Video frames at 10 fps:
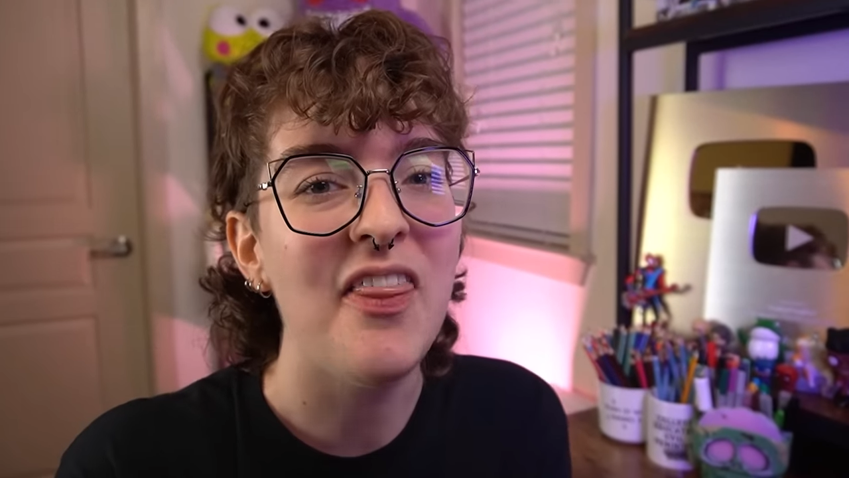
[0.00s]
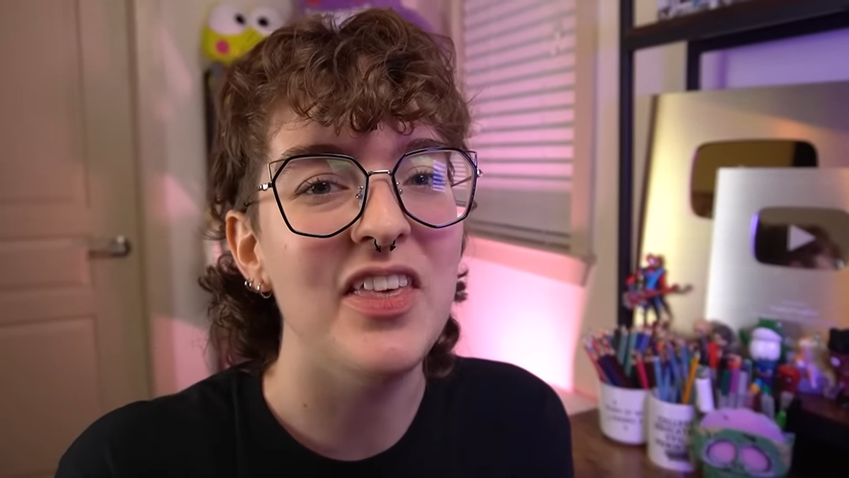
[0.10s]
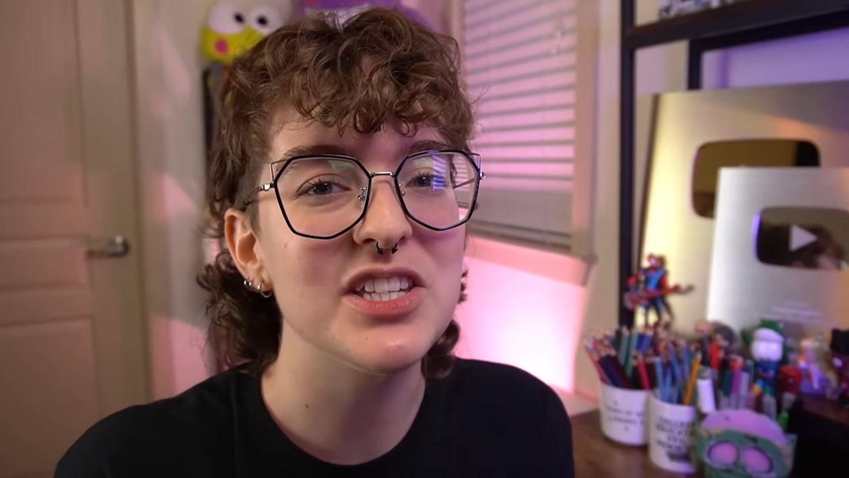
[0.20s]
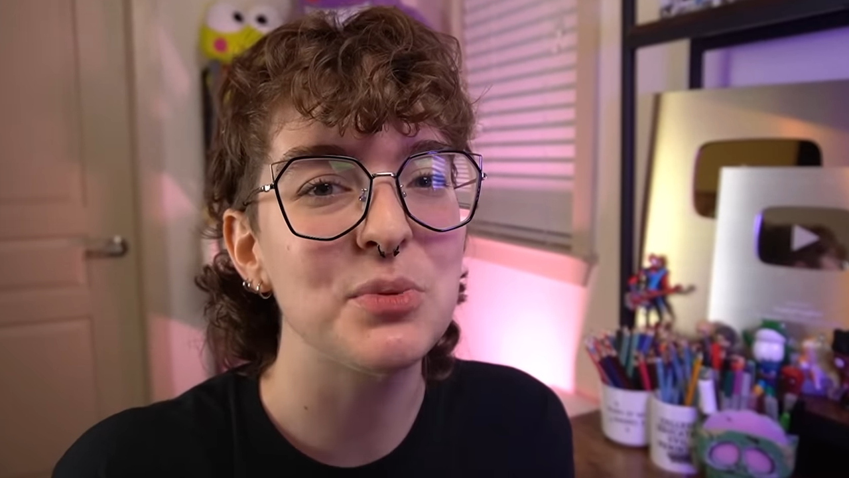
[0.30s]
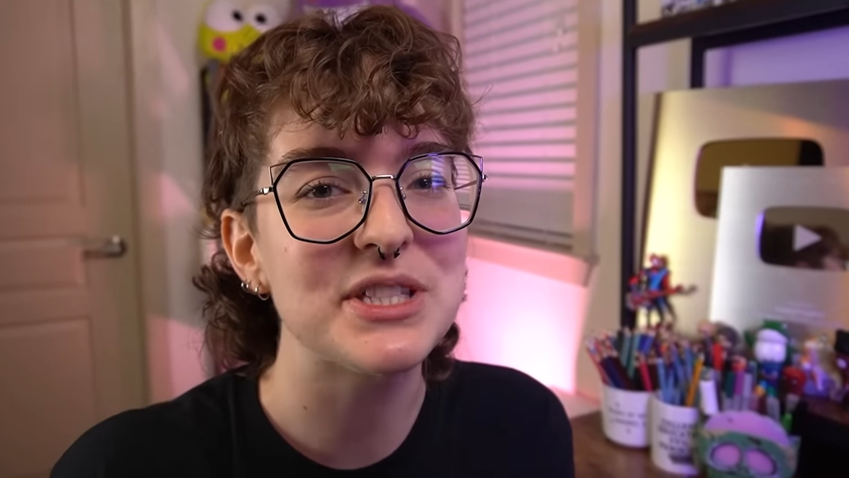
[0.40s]

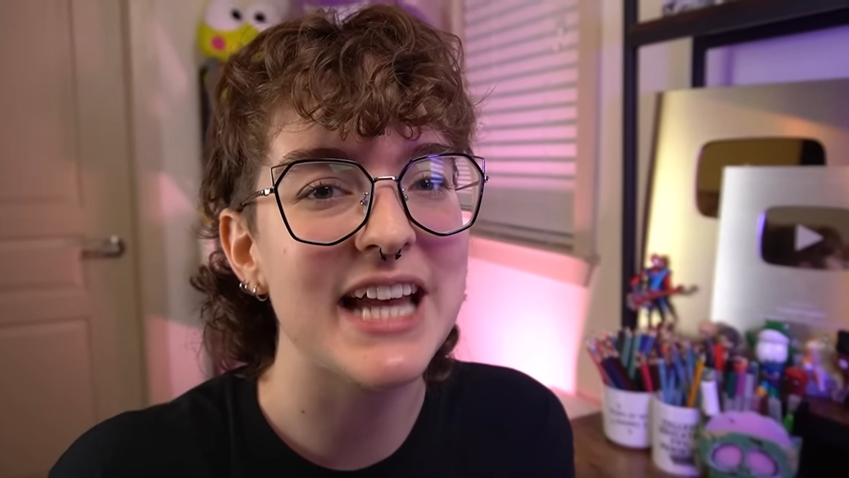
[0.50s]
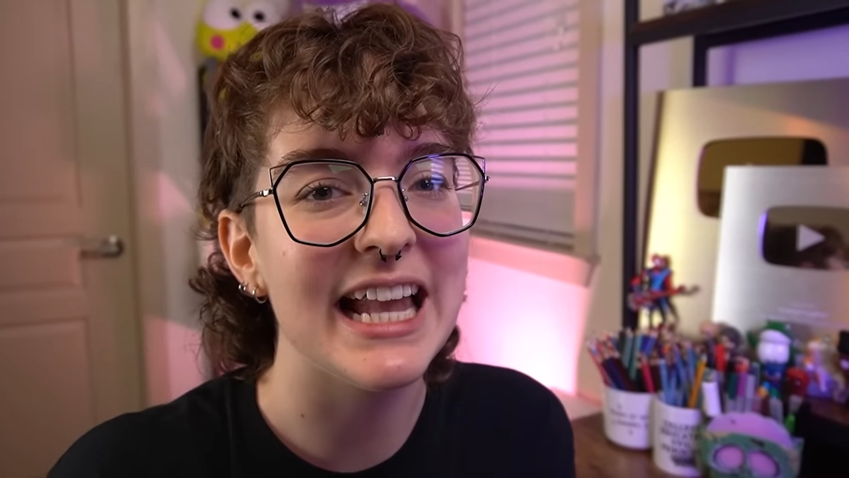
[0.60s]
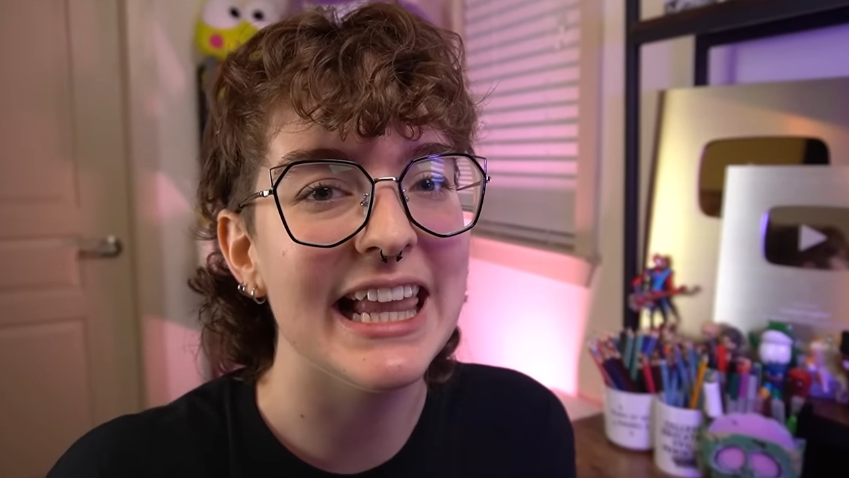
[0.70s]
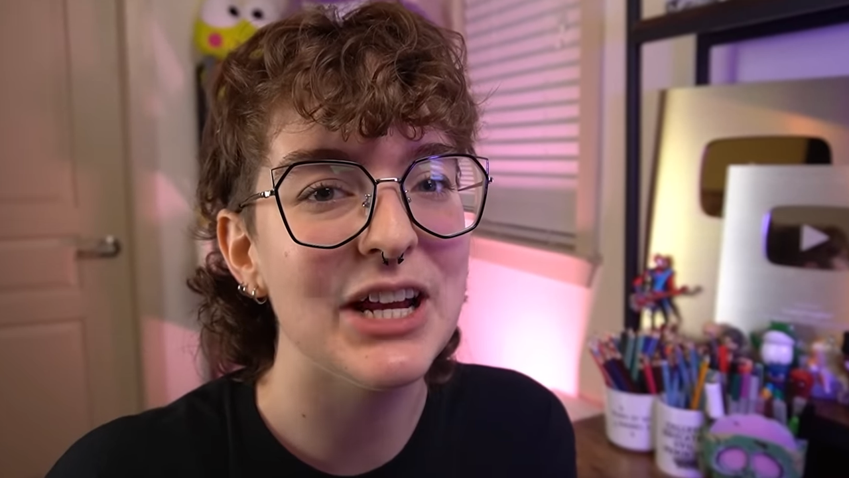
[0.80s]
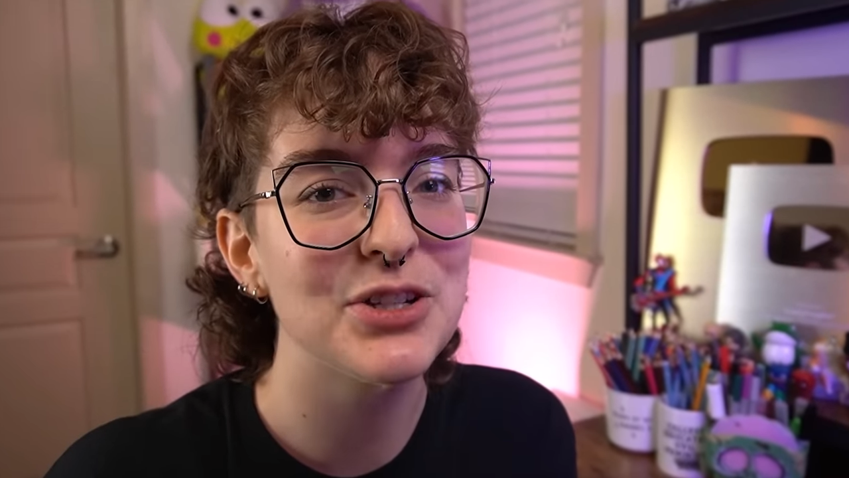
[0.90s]
This one's
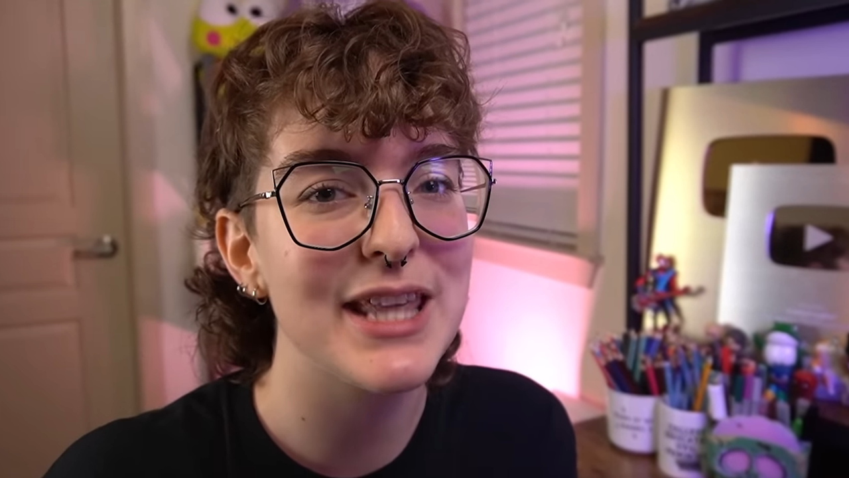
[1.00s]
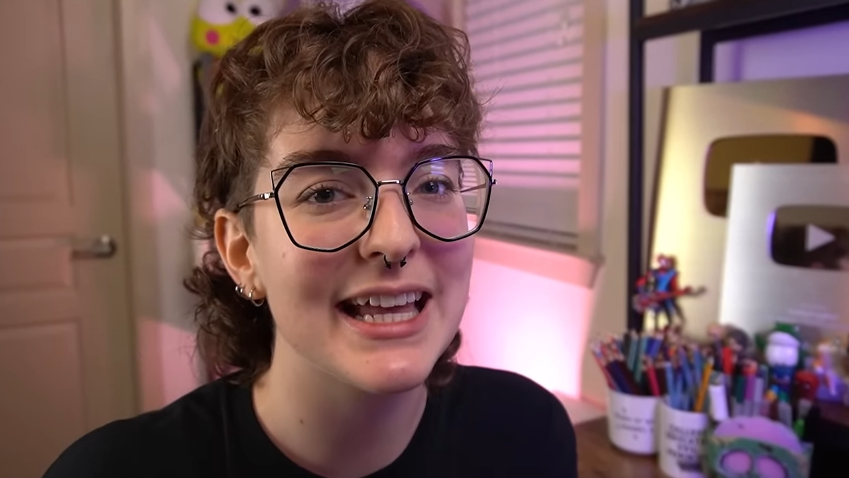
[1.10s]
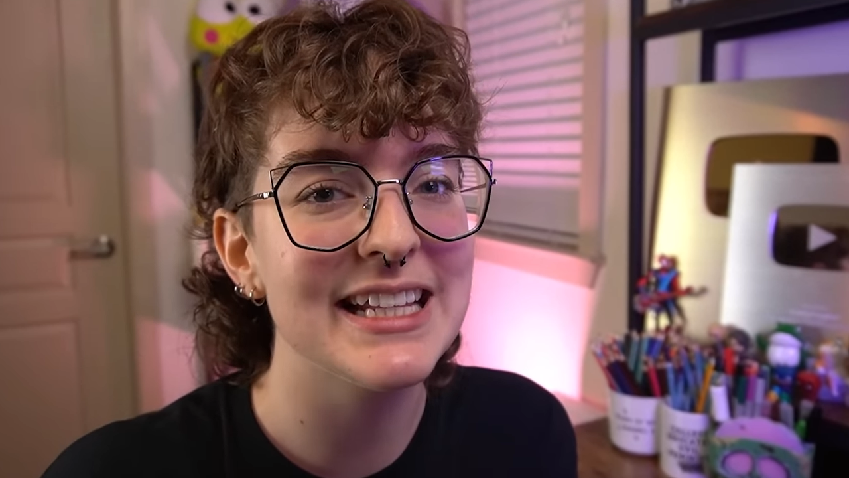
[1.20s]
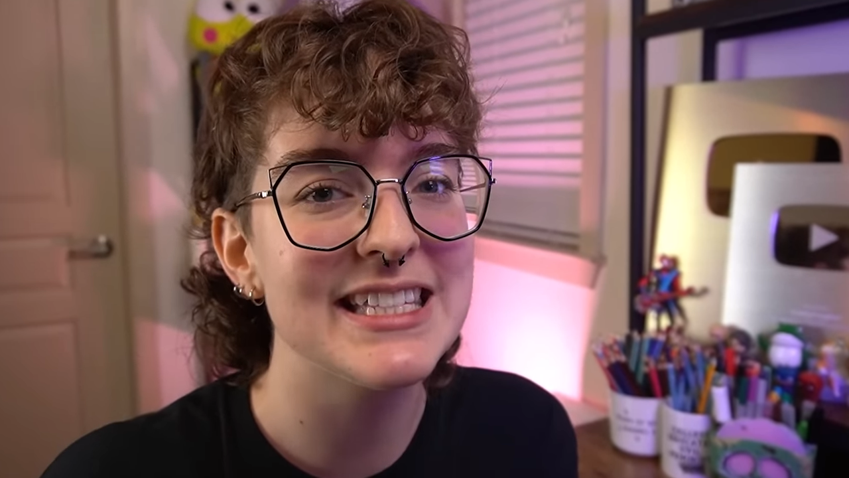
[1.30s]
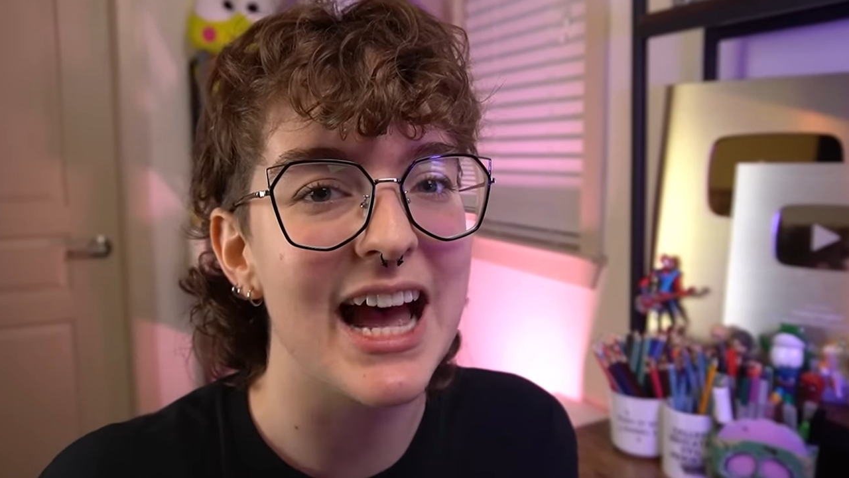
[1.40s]
got layers
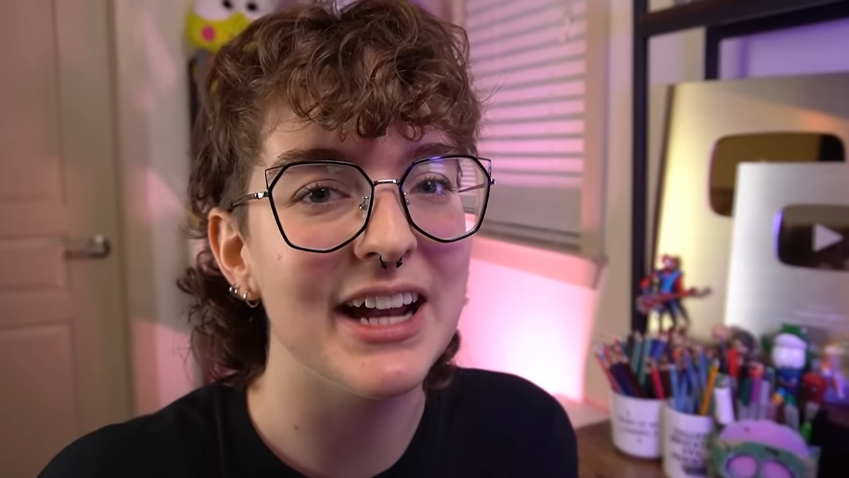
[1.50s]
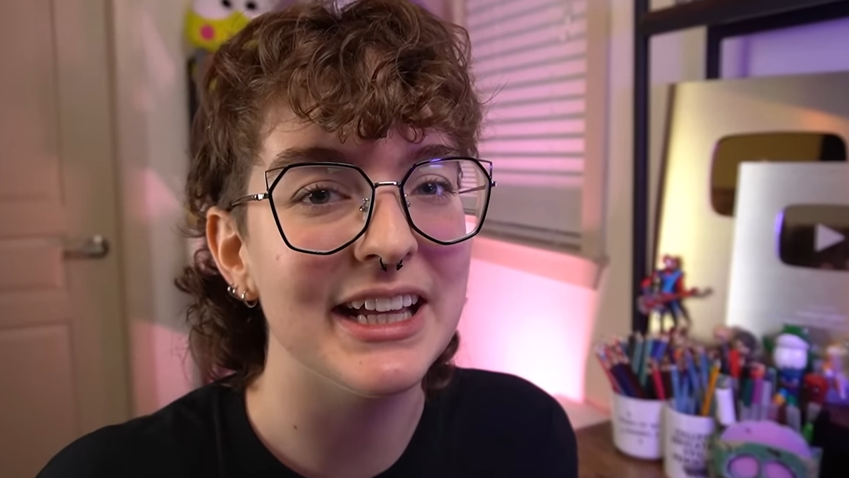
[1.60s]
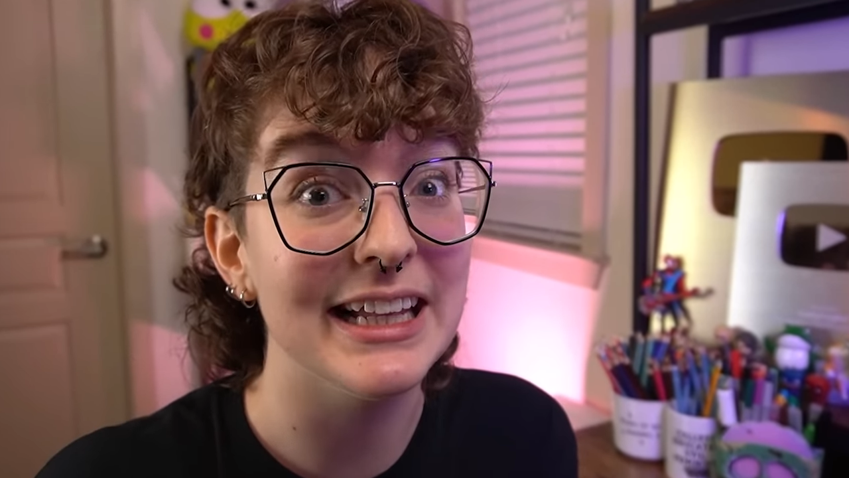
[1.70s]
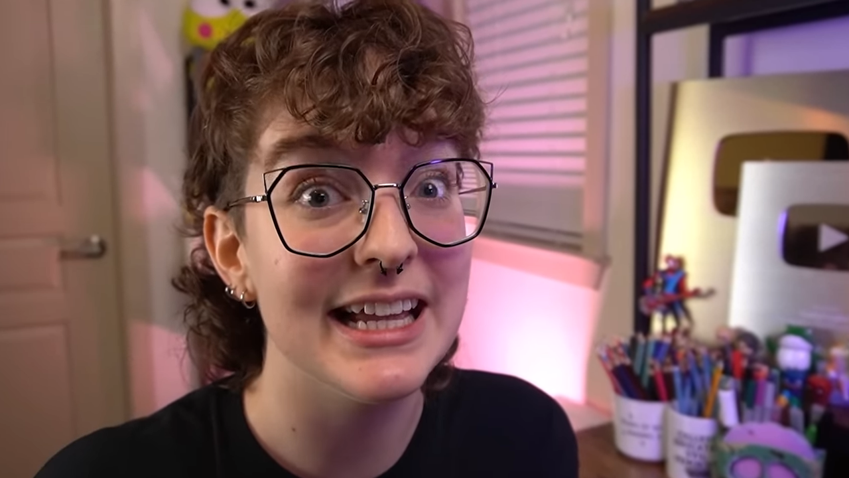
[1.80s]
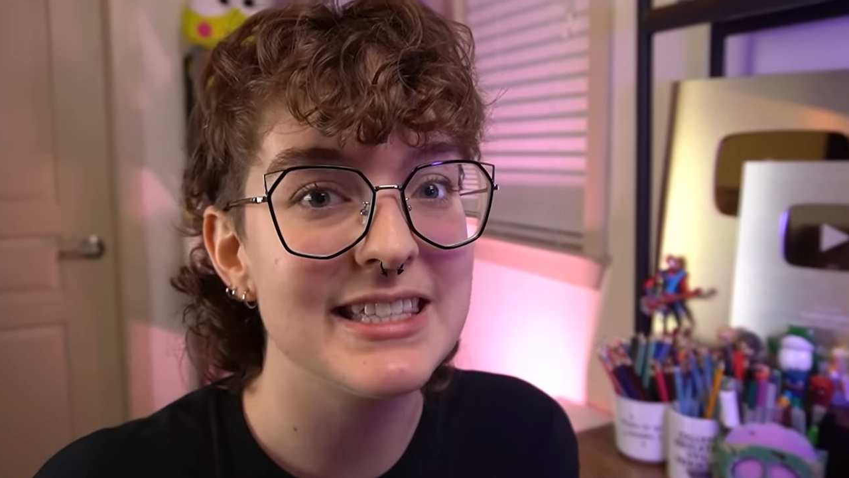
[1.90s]
like
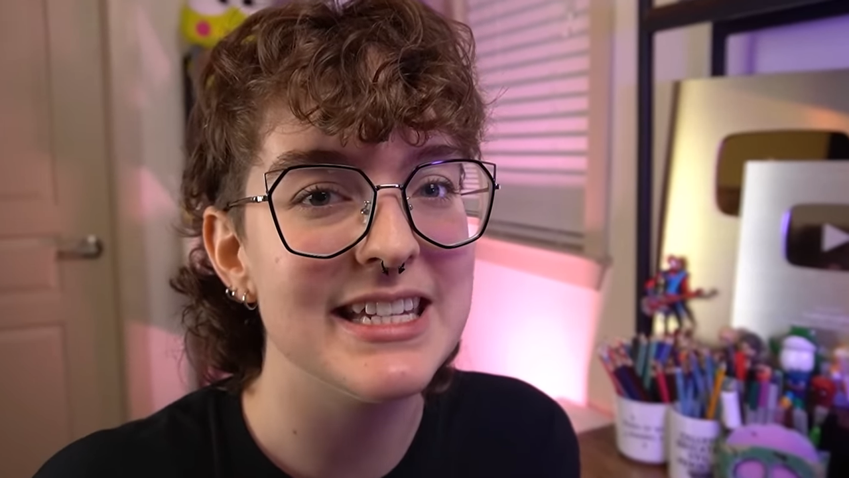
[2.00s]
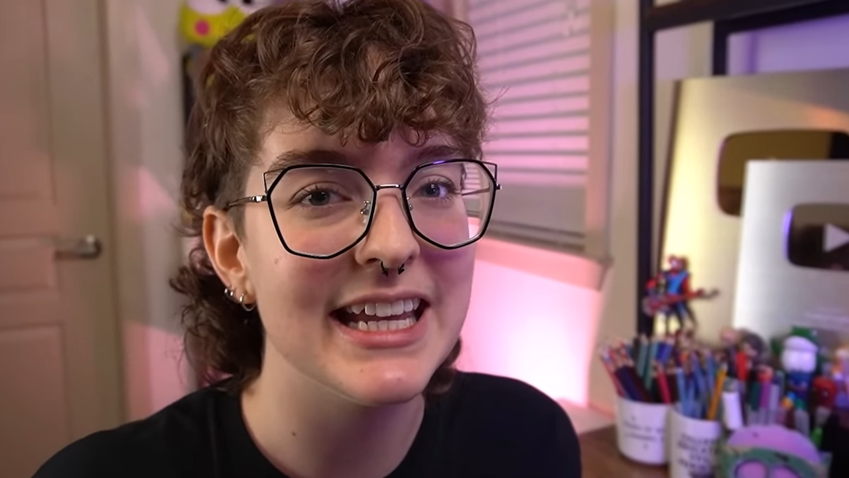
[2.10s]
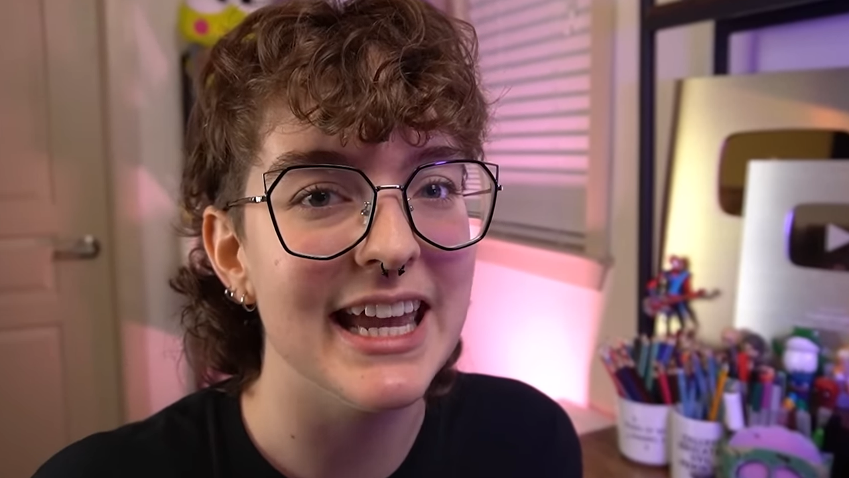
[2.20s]
lasagna. Let's dig